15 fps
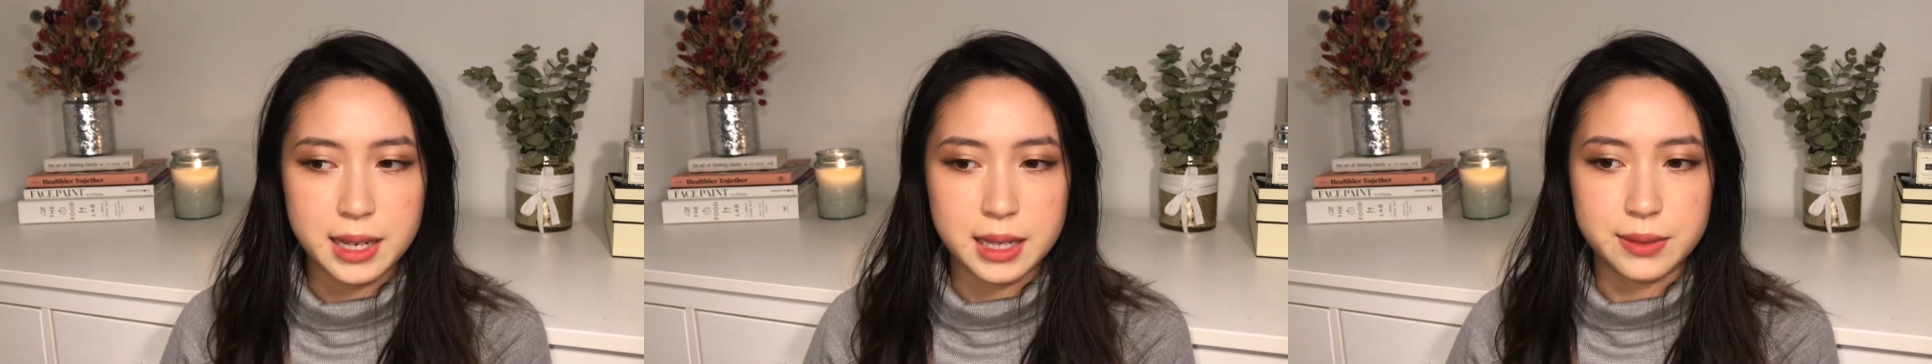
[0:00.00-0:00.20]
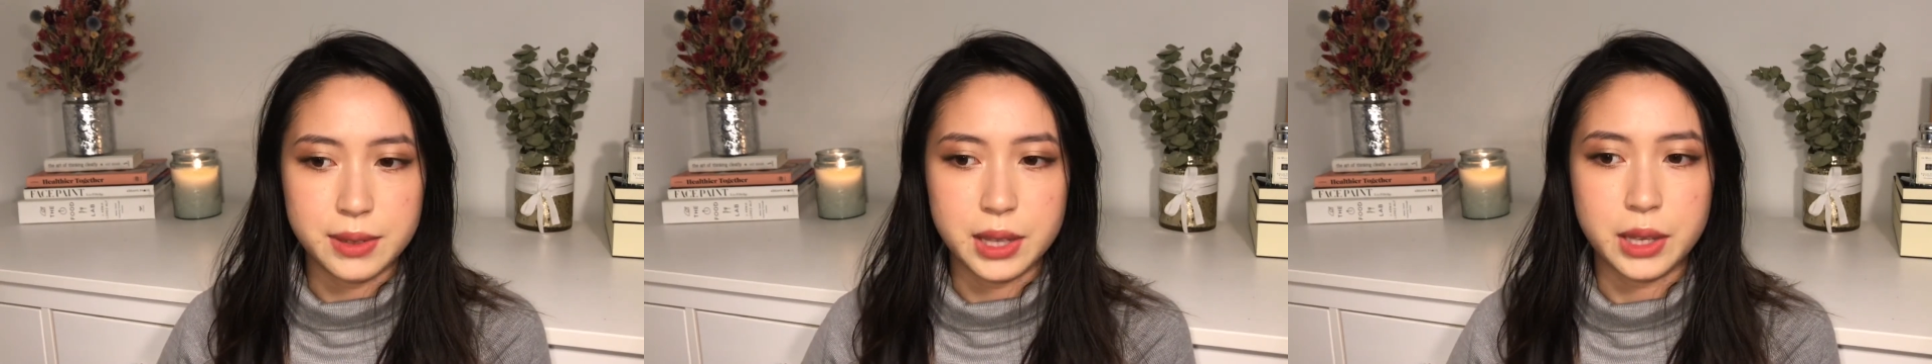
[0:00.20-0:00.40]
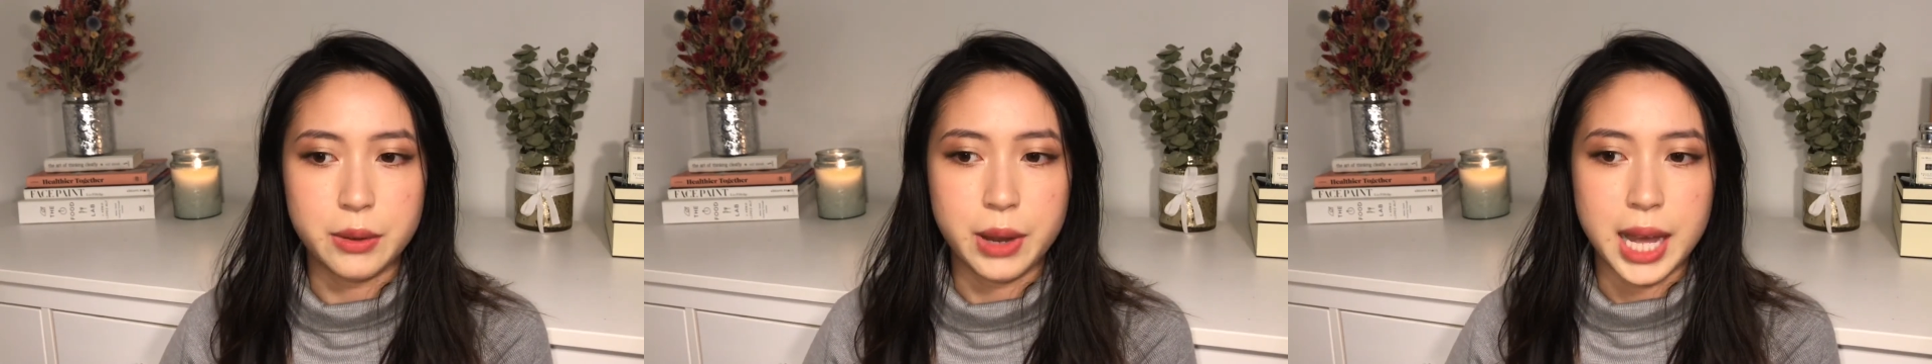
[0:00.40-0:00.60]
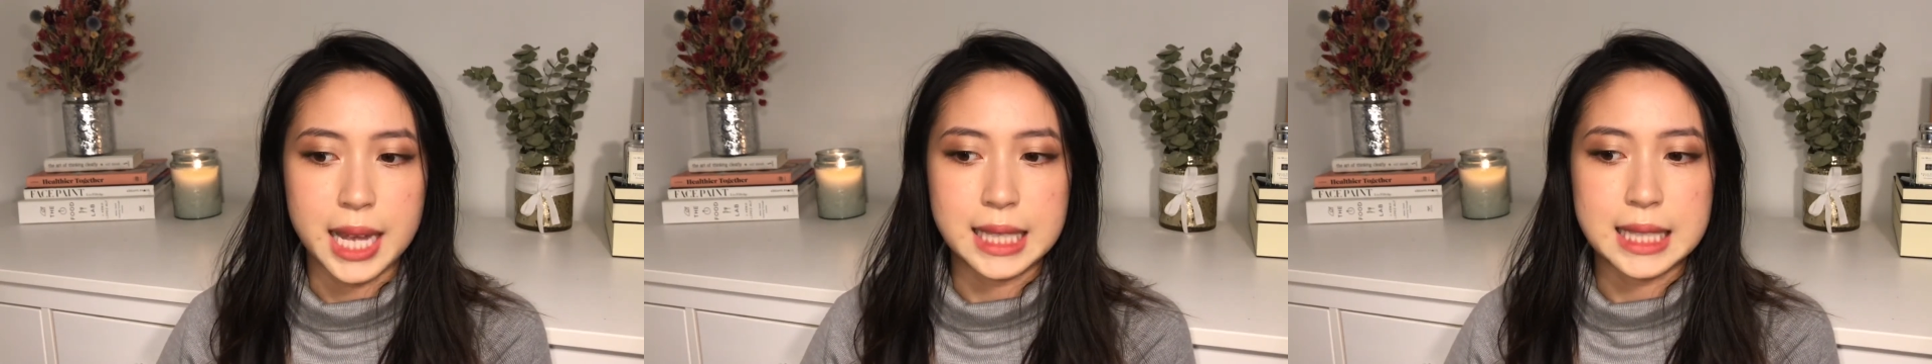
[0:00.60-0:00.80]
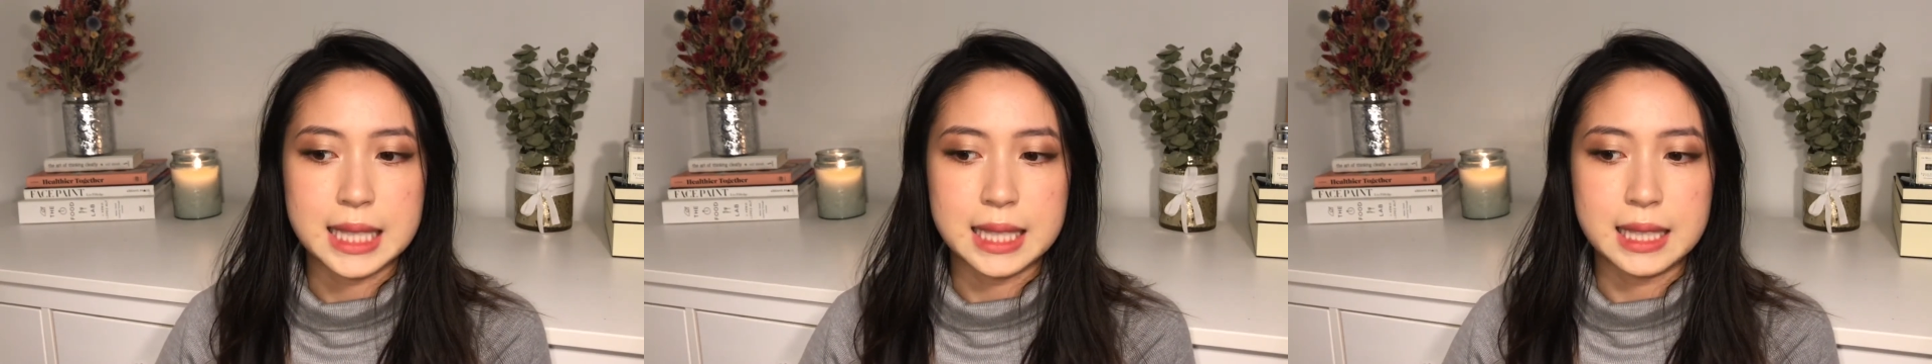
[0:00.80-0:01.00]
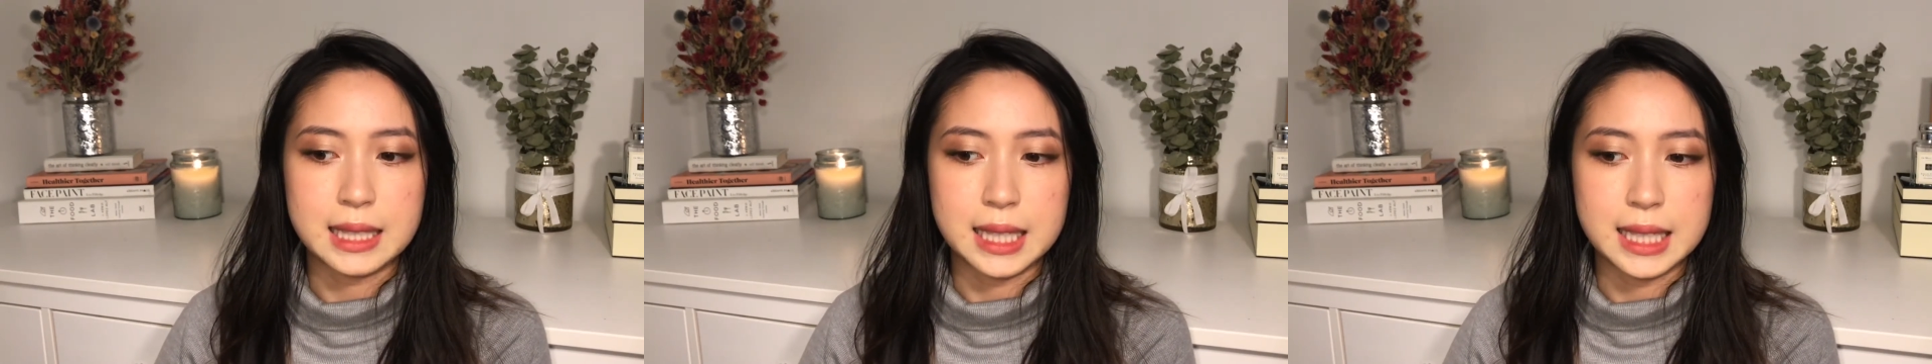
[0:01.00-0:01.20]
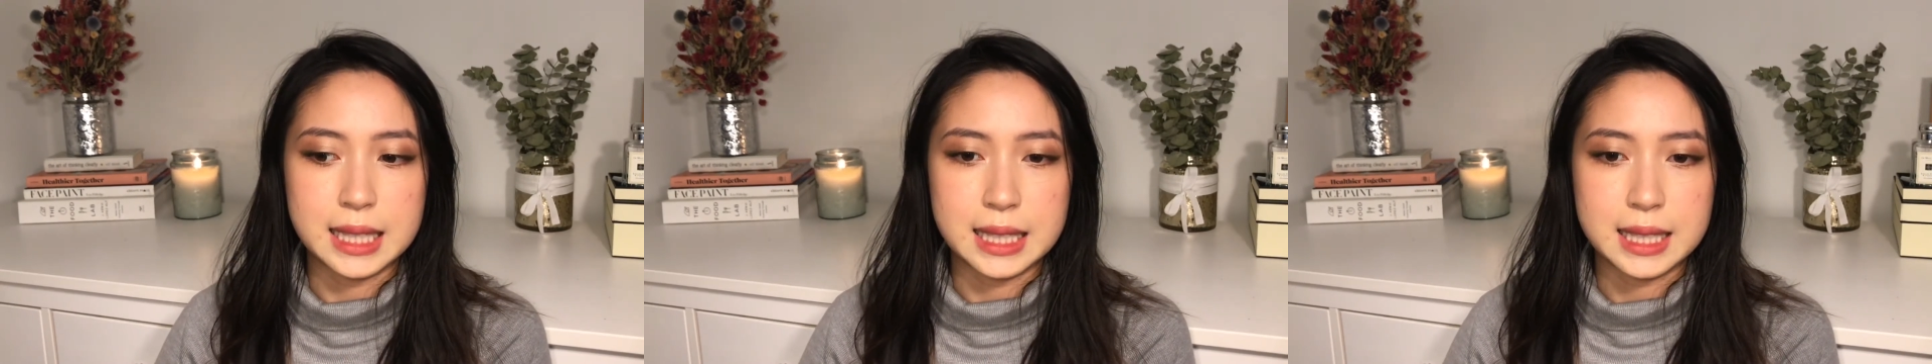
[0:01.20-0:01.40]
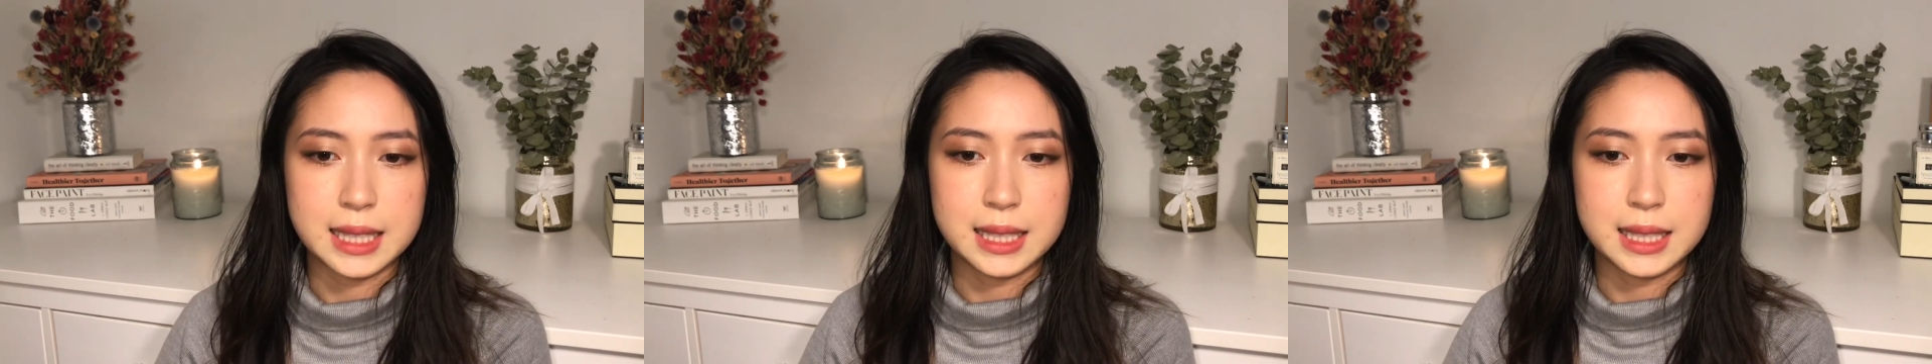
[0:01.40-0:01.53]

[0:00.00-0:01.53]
even though I didn't